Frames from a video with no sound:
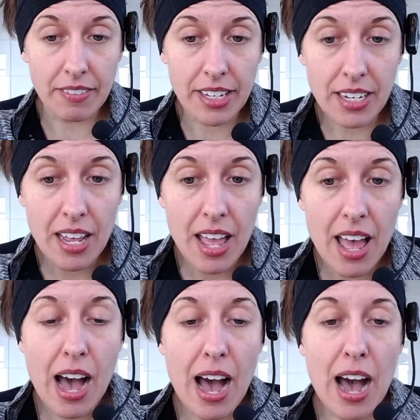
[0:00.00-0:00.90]
it.
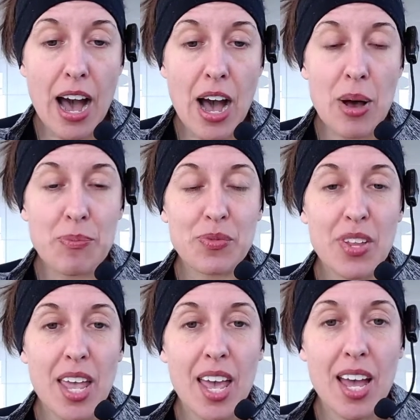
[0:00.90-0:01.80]
And
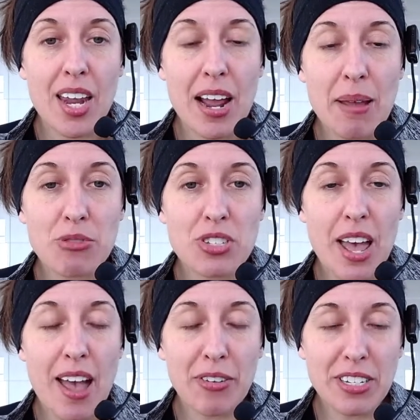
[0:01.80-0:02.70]
I'm just,
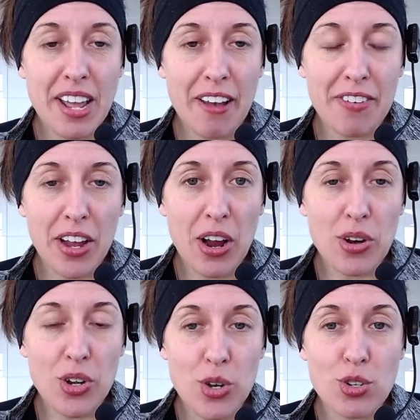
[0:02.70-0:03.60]
every day I figure
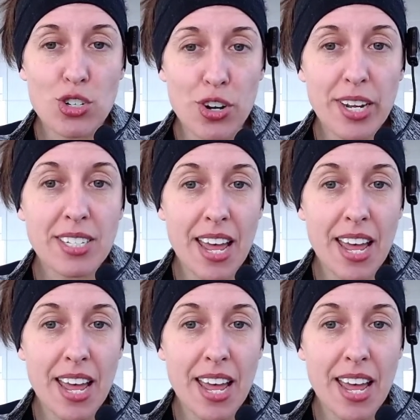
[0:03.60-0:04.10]
out new tricks.